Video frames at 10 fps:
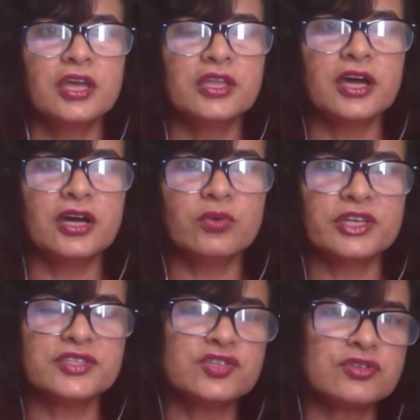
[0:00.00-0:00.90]
Now, what
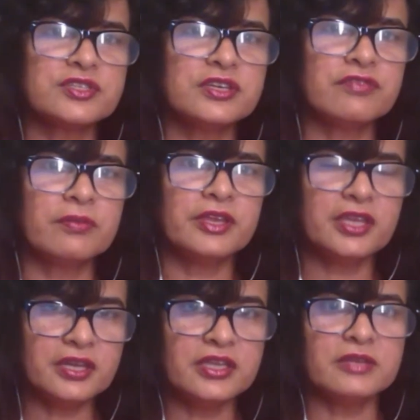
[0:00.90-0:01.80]
is interesting from an
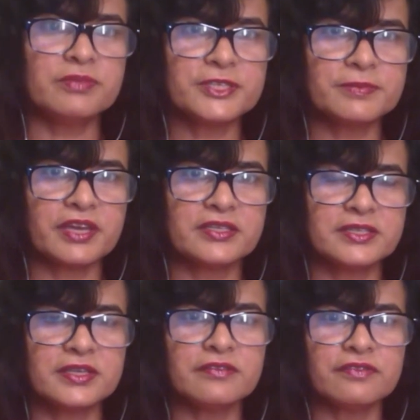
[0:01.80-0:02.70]
Indian
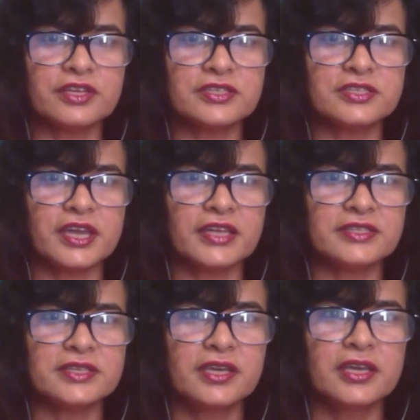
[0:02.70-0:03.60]
perspective is
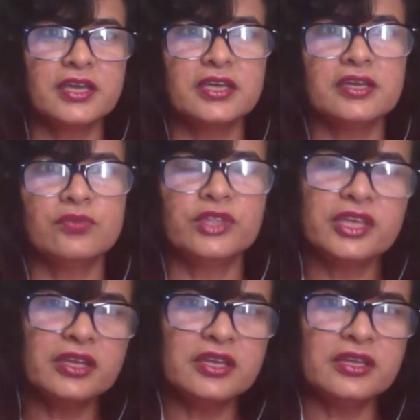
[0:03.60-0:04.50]
that
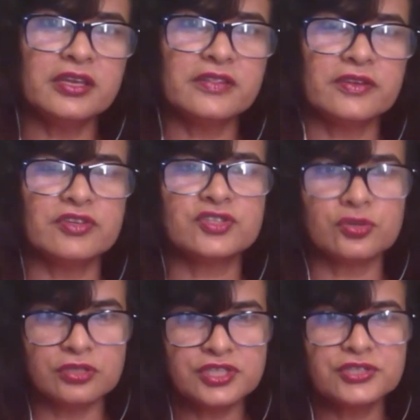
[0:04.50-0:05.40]
within India, there is
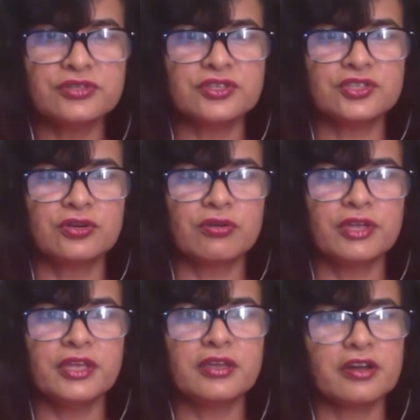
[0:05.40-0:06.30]
also this
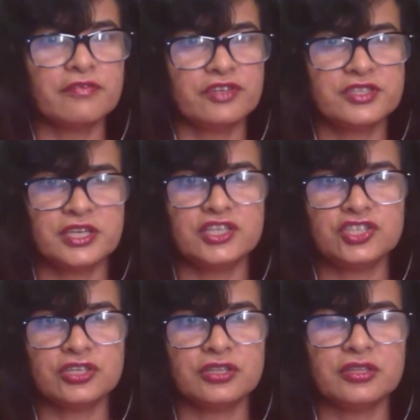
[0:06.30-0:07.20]
growing
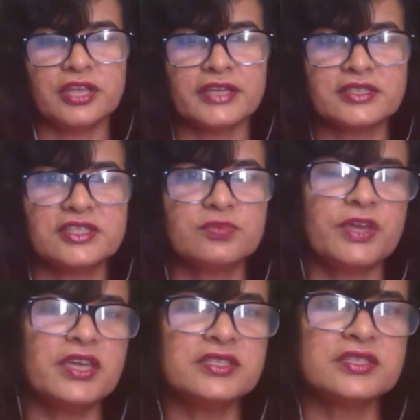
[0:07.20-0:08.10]
conversation that
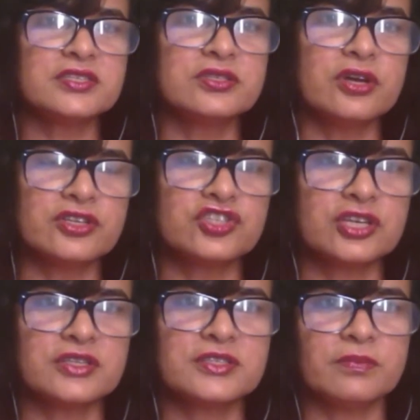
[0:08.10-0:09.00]
space is not
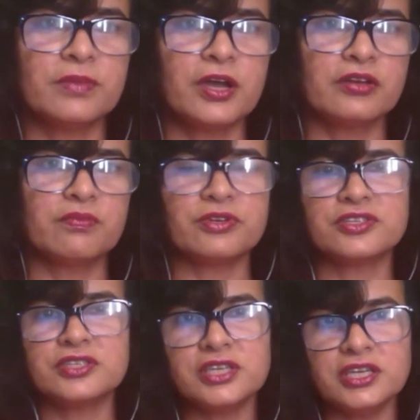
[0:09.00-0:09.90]
just about
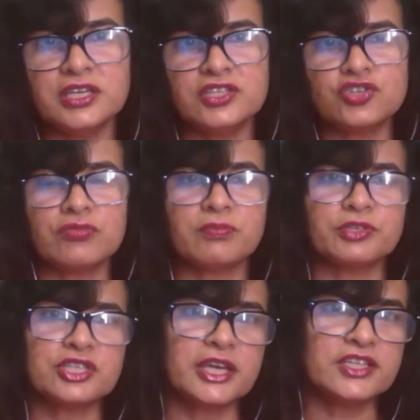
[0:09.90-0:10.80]
prestige,
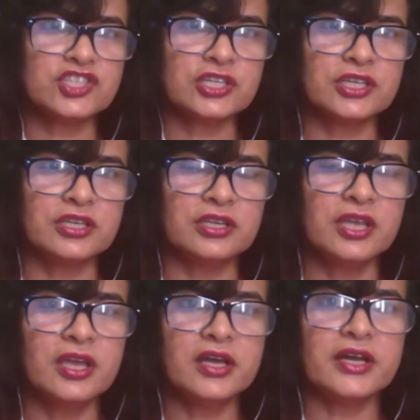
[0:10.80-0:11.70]
reputation,
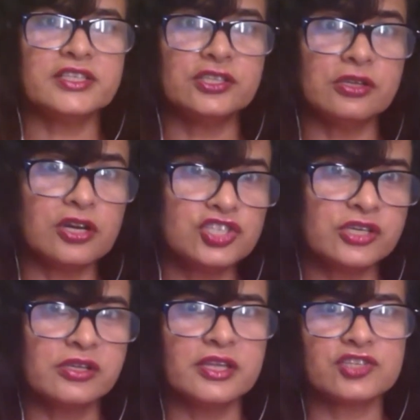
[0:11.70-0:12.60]

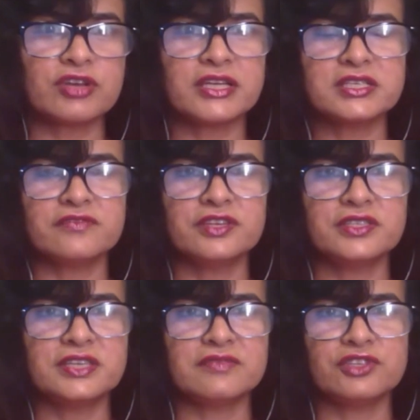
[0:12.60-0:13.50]
ideological
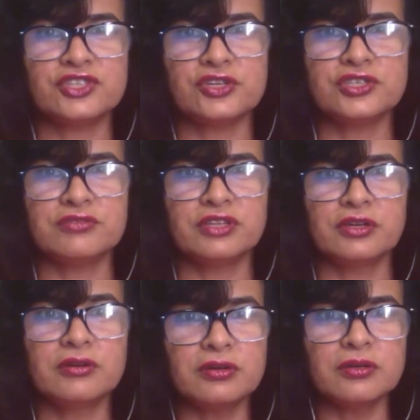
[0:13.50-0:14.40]
attractiveness that we saw during
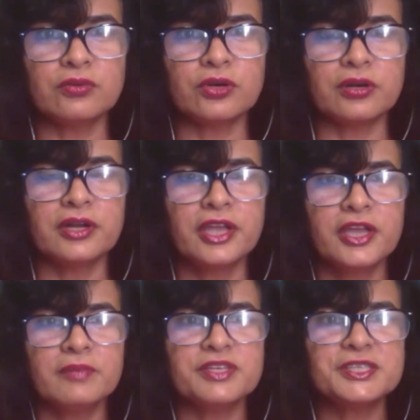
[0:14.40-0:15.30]
the Cold War.
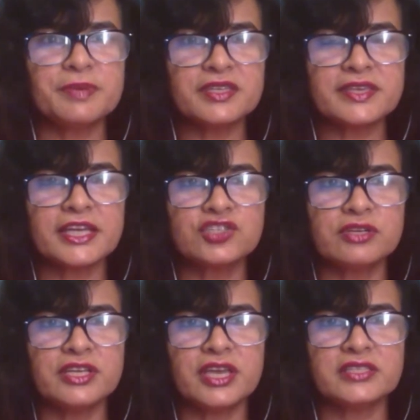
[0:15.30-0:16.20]
But space
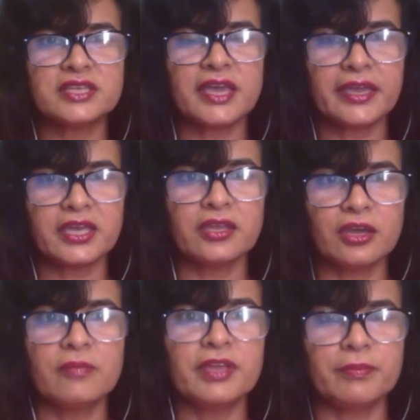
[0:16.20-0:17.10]
actually has
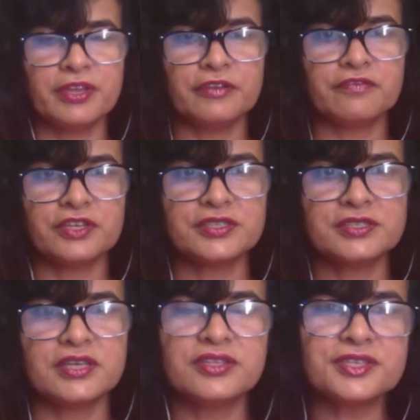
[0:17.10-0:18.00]
economic
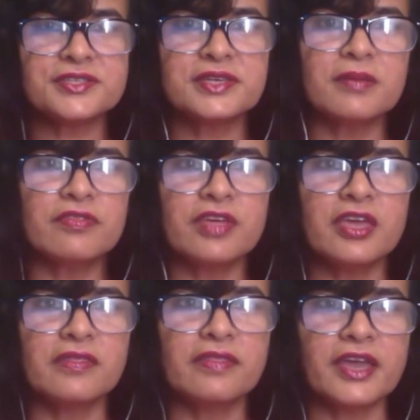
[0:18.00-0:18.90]
benefits. Now, this is
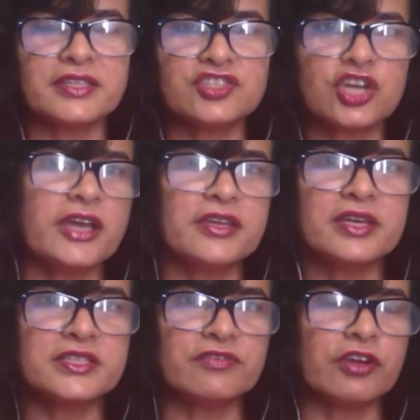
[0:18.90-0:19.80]
something that China
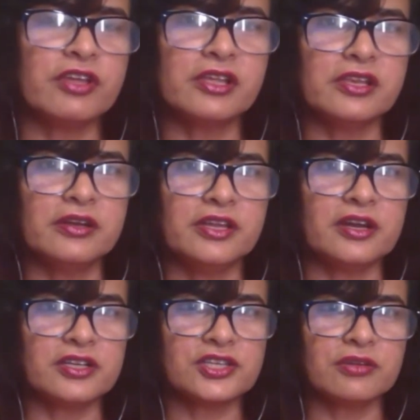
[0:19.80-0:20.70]
has very clearly
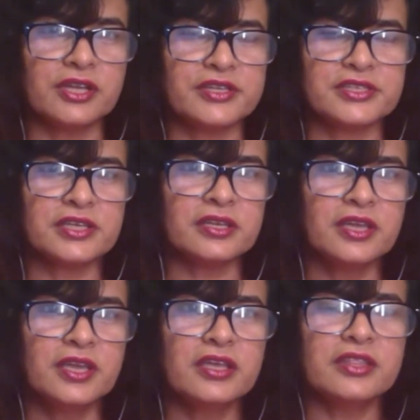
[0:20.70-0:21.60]
articulated
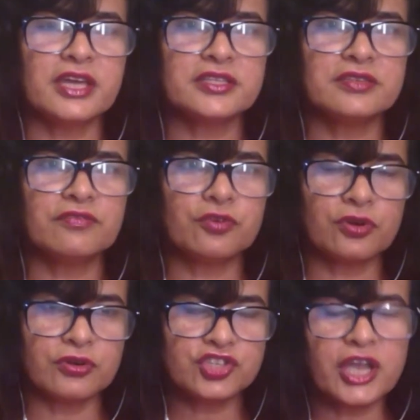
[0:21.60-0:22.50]
that
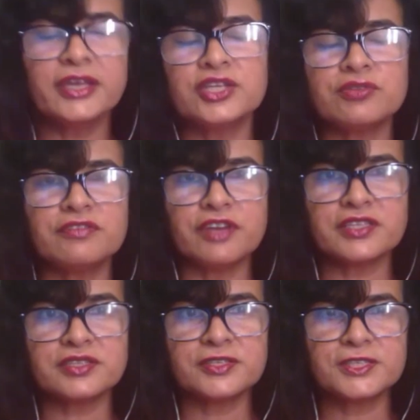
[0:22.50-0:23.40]
for China to
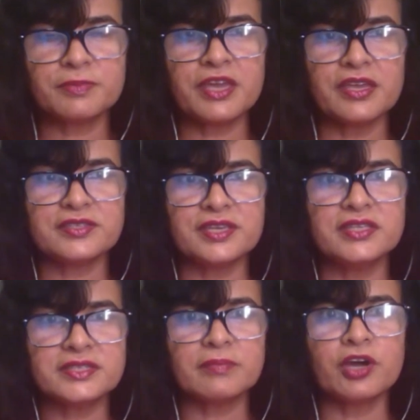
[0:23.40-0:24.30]
invest in space,
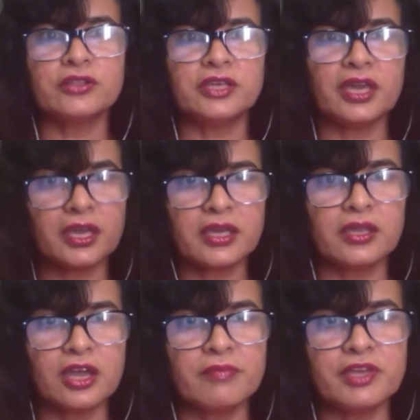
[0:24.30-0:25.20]
it's about the
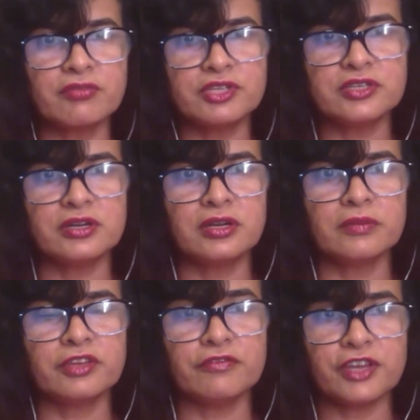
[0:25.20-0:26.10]
economic return
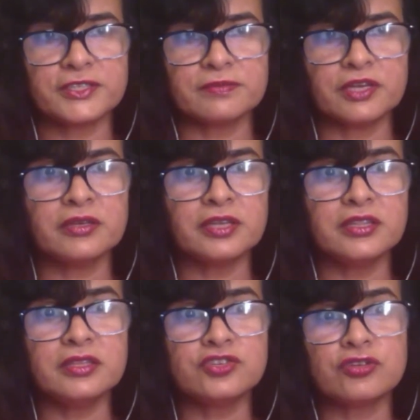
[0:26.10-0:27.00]
of investment
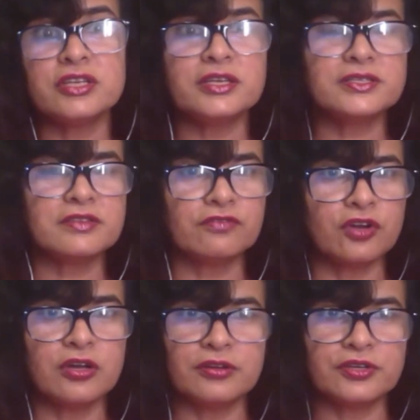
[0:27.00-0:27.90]
in the trillions of
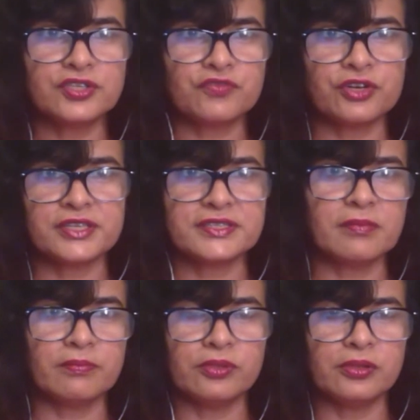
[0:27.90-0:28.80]
dollars, for
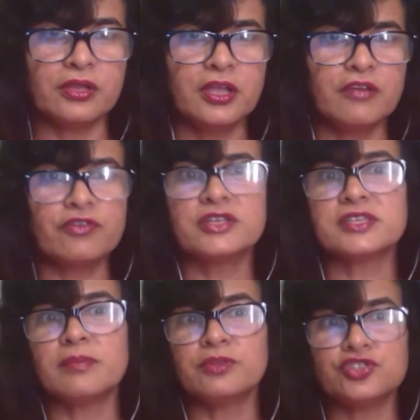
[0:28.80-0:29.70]
example. For
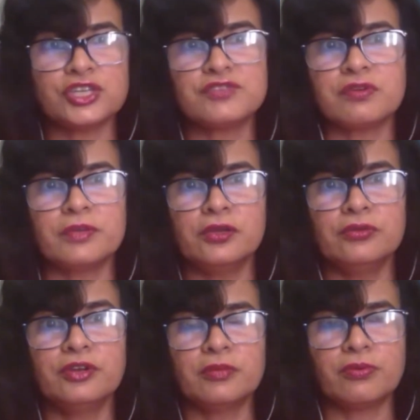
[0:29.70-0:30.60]
example, just from a
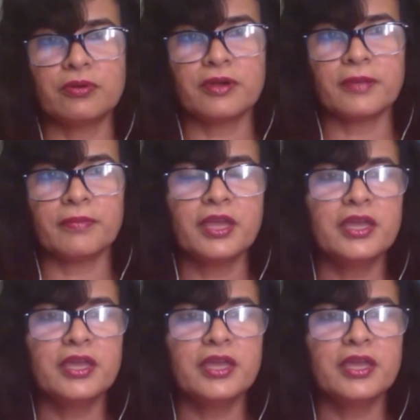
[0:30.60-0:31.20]
lunar program.